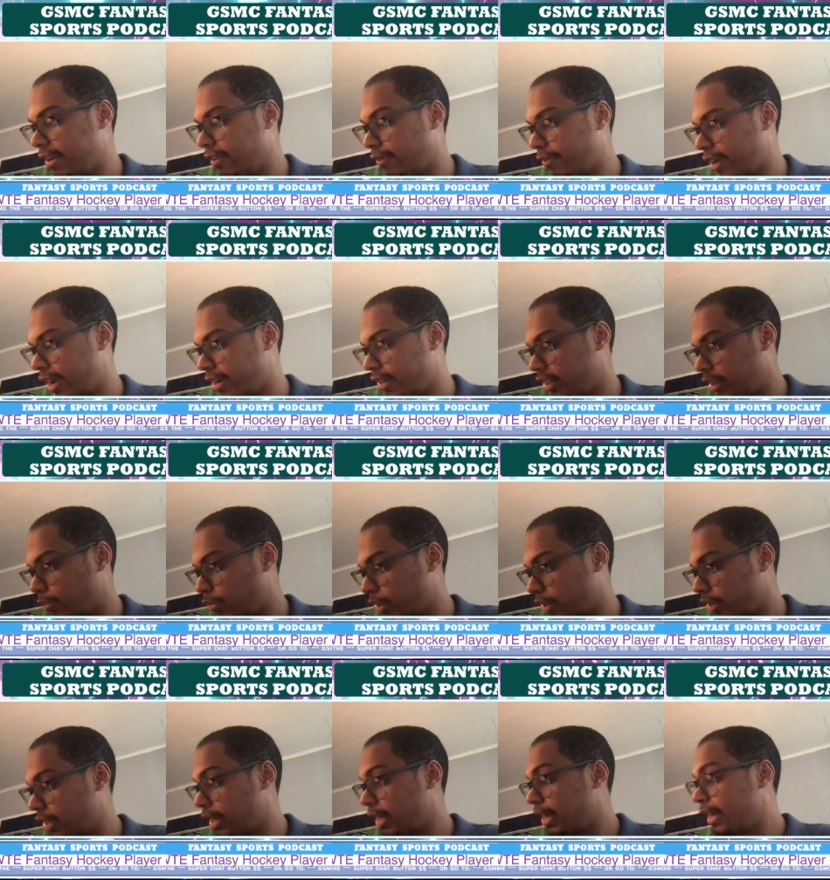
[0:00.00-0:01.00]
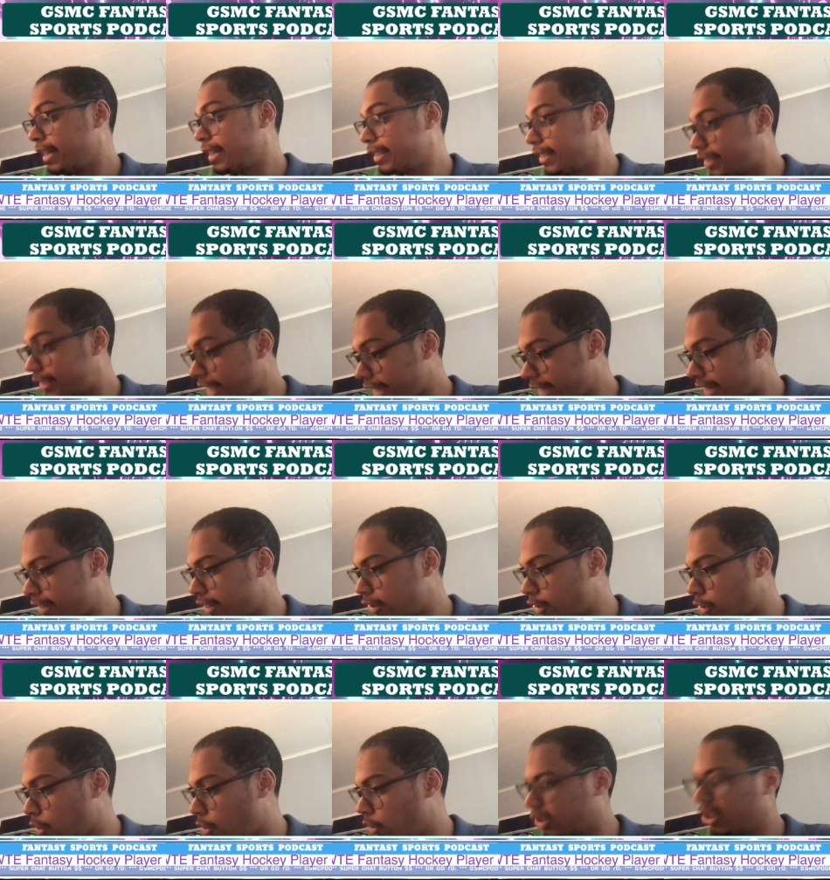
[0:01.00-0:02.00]
fantasy points, second in
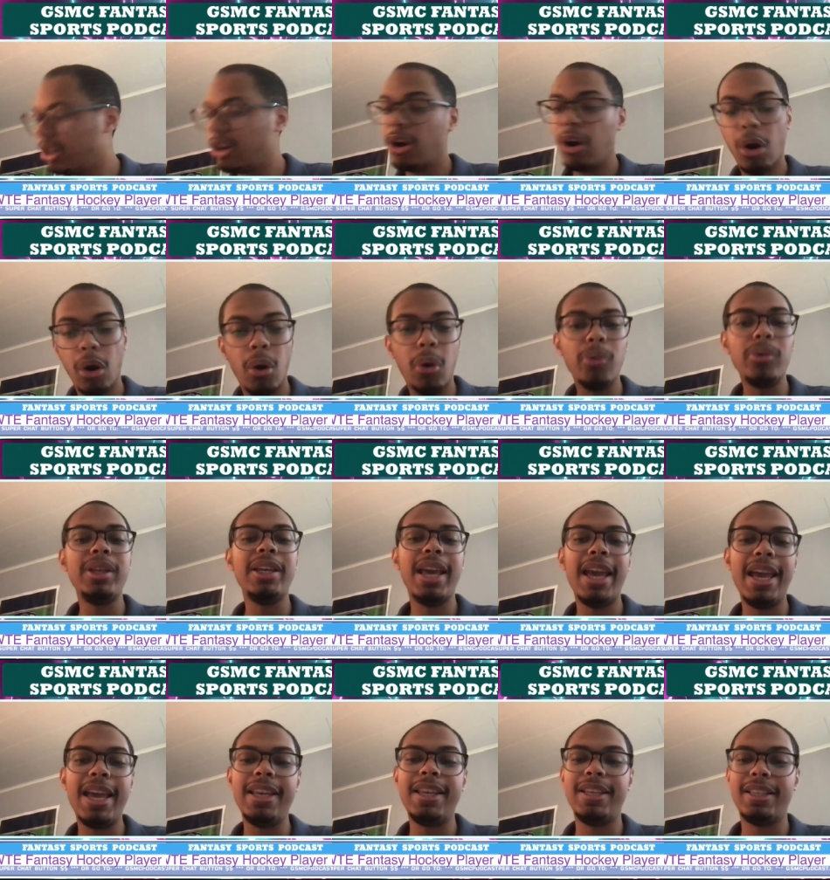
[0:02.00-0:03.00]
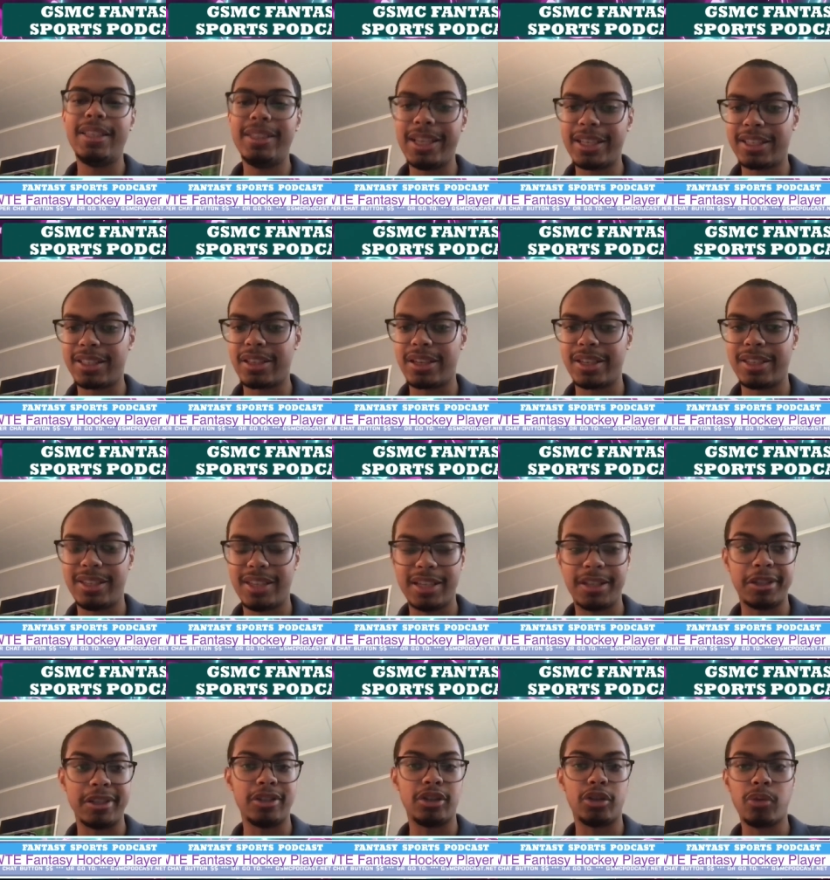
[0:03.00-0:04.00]
goals, only 86th in
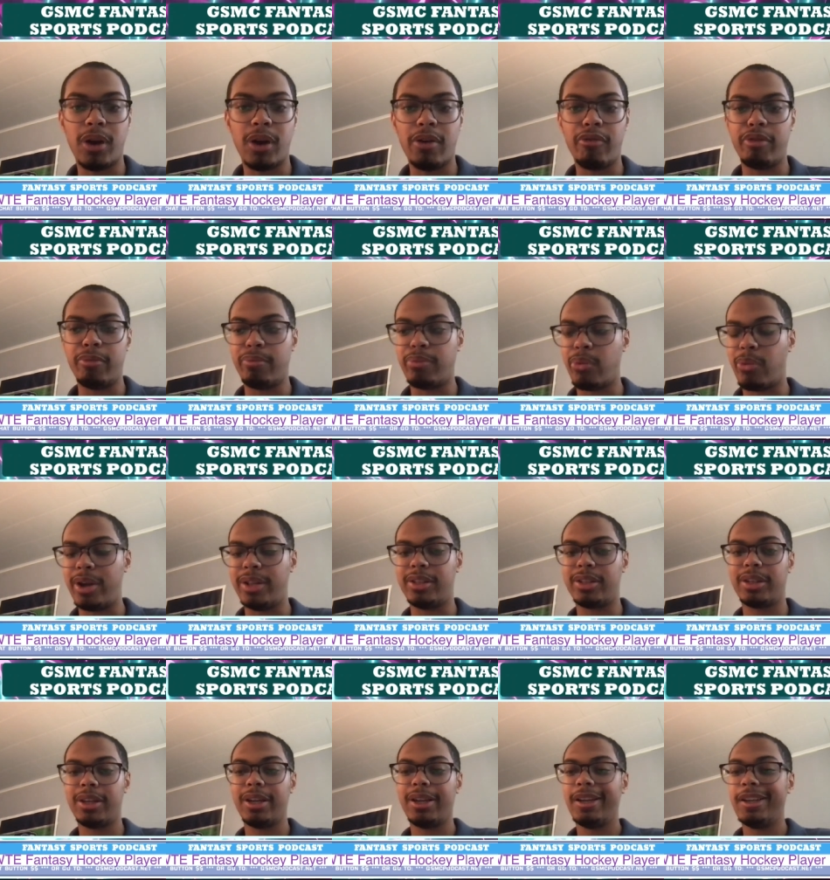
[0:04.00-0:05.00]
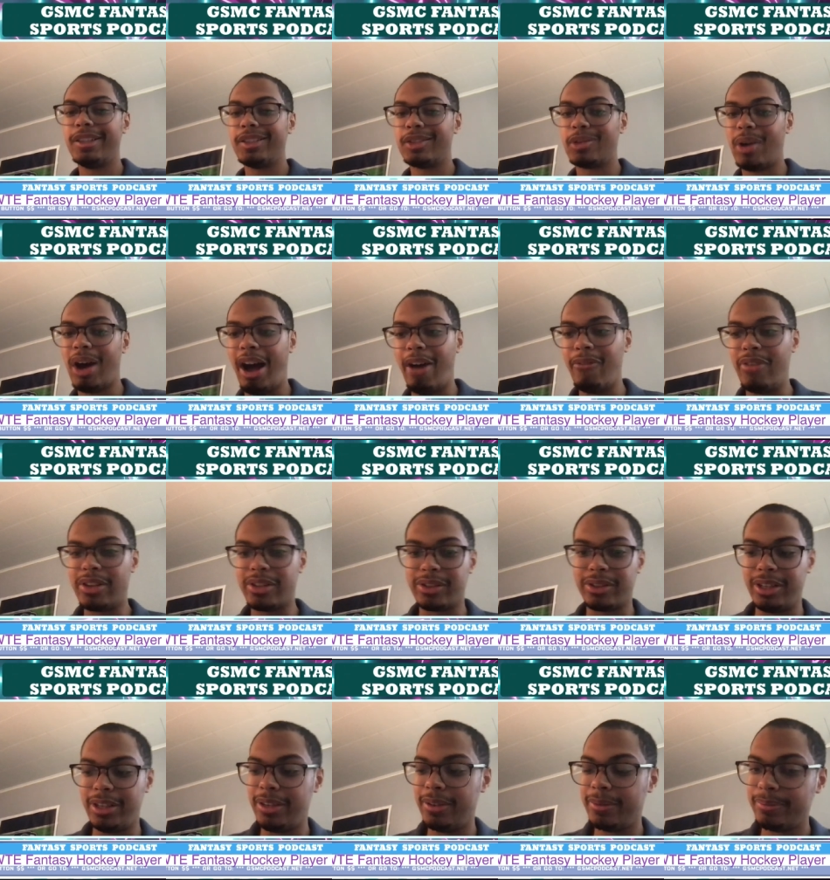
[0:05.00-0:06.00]
assists, and 12th in points. So
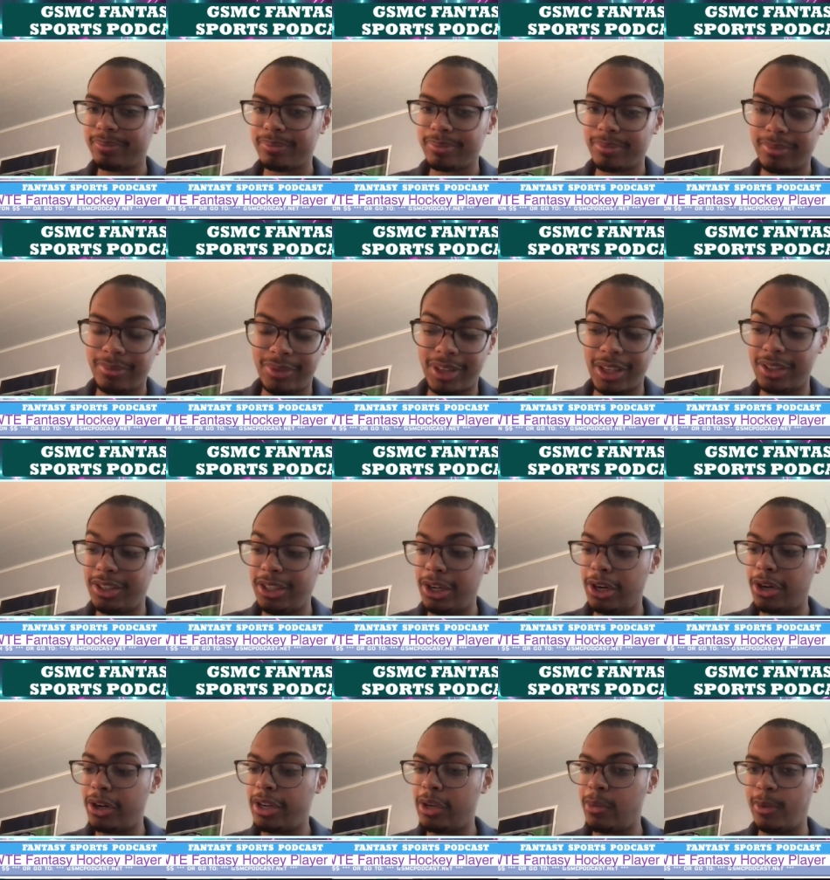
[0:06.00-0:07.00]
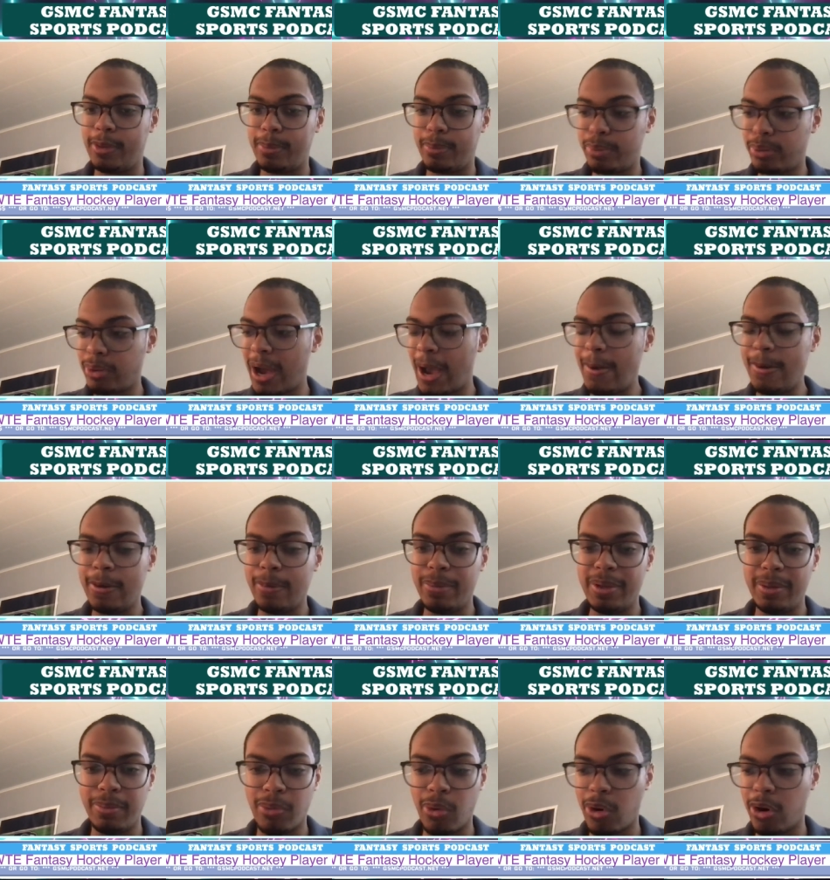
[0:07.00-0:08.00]
obviously, this year he was primed to
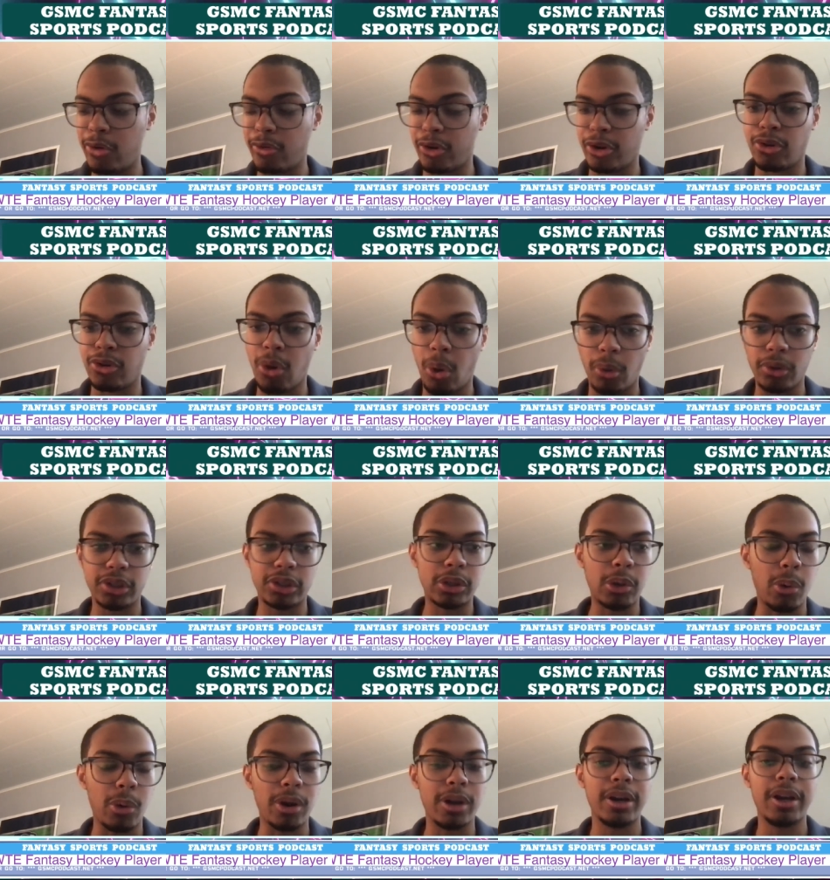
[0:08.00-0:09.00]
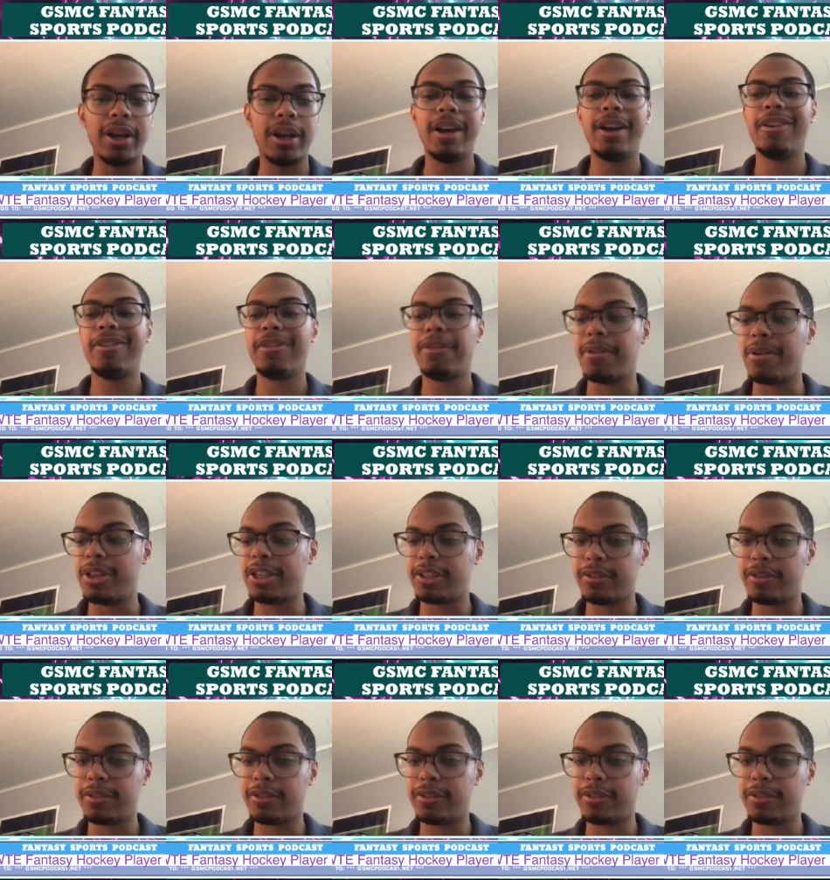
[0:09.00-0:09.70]
be more of a goal scorer for this